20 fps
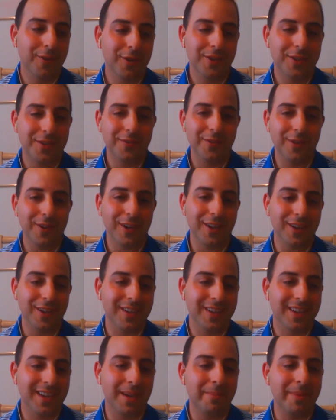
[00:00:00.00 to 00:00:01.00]
first of
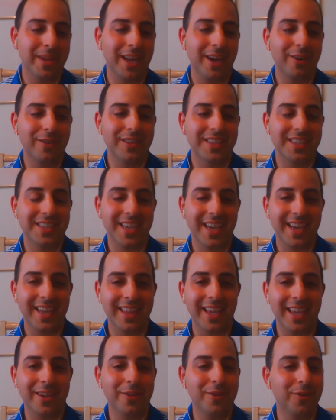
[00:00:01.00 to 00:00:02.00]
all, coming out and saying
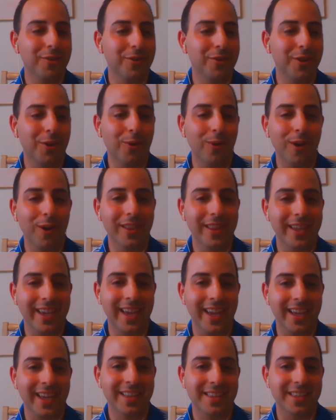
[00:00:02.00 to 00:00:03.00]
that you don't know all
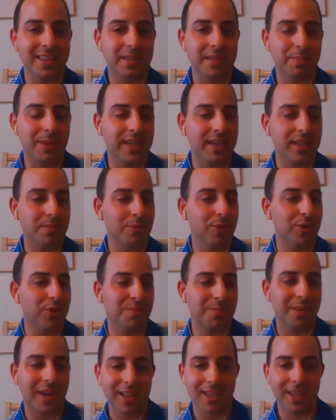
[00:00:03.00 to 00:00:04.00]
the answers because
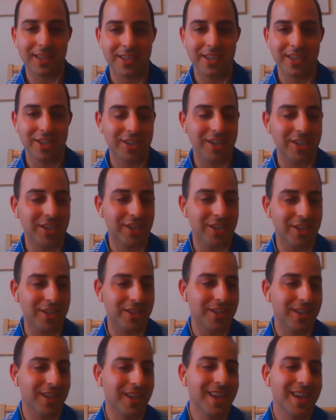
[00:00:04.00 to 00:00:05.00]
most politicians
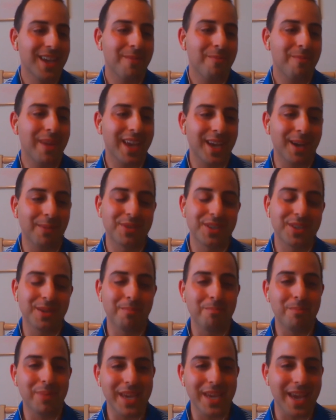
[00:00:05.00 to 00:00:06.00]
just make up
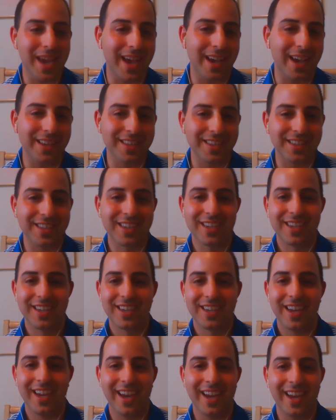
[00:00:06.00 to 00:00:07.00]
some BS
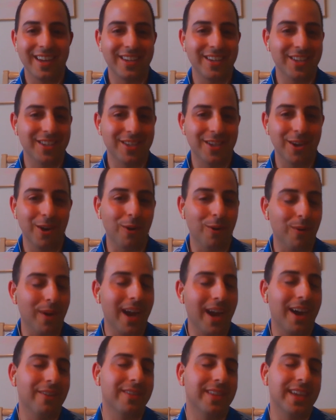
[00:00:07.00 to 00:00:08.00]
and just go
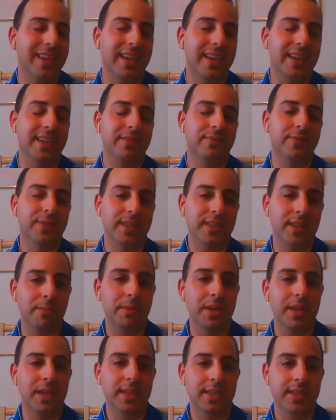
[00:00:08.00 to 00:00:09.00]
around it. And for
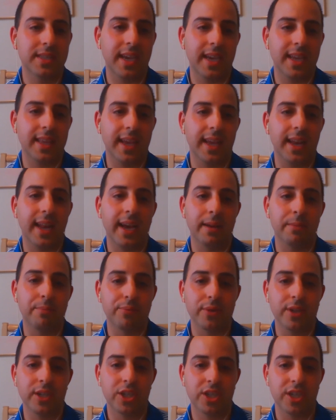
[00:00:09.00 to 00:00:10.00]
somebody to say that, I
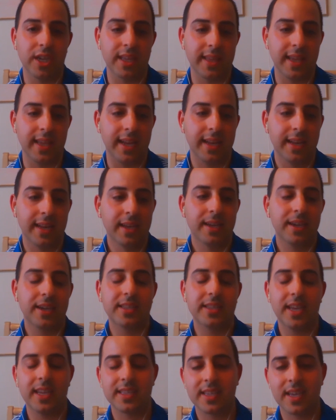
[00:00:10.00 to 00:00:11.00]
appreciate that
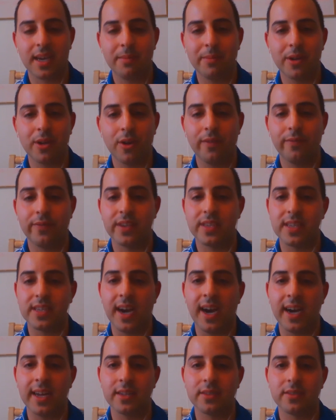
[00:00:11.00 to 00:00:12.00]
because that's coming off as
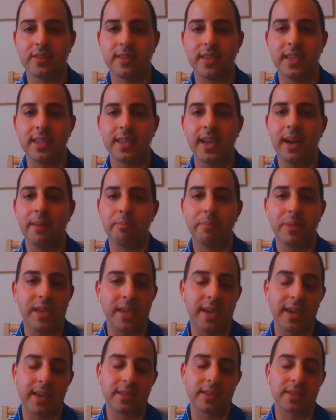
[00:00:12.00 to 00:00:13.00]
honesty, not
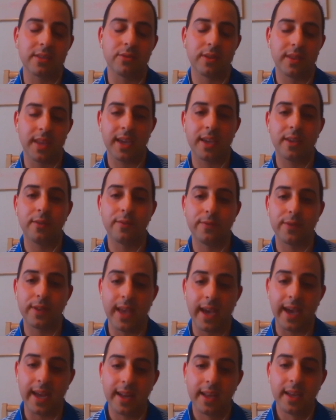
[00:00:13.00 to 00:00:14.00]
BS. So thank you for
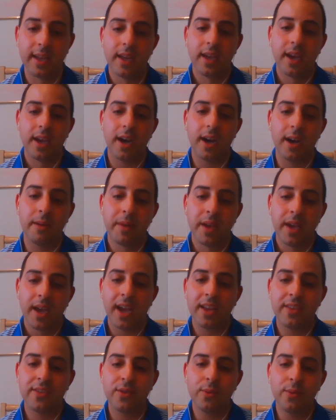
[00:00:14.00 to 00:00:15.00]
that. Um,
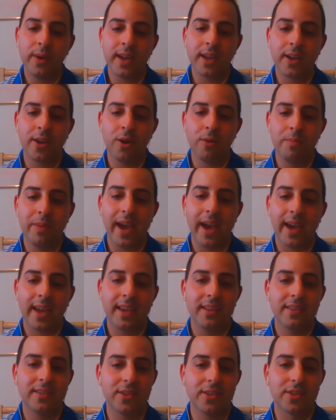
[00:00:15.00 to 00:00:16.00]
I do want to go
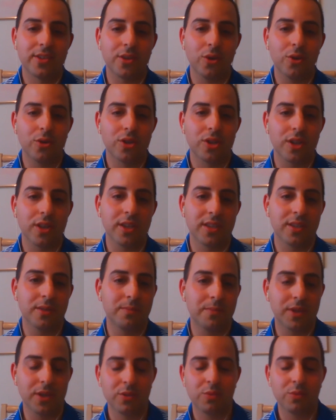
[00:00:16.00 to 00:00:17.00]
back into
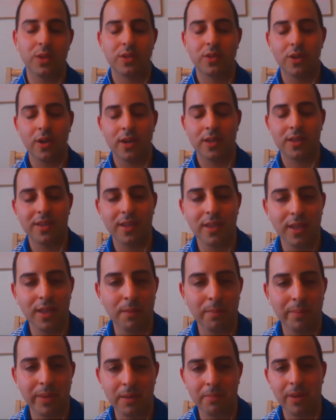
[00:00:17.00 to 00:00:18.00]
socialism because we talked a
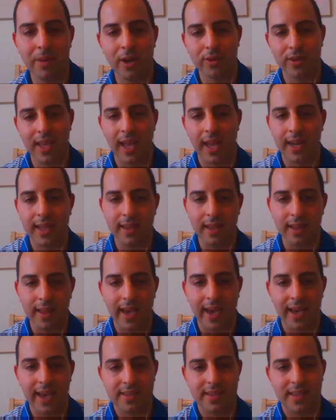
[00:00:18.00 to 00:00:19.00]
little bit about that in the
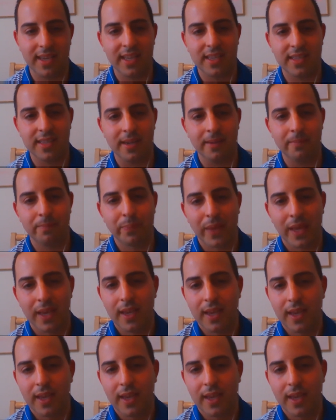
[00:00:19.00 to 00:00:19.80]
last anthem.